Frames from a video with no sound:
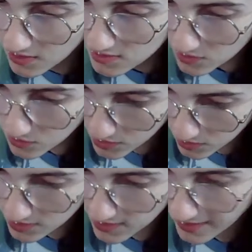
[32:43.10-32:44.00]
So when you're
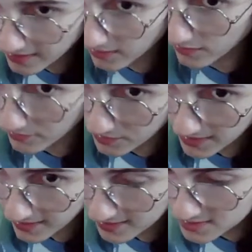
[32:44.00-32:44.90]
looking at it on the right
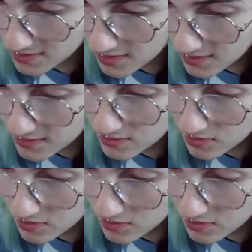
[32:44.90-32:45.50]
hand side, you'll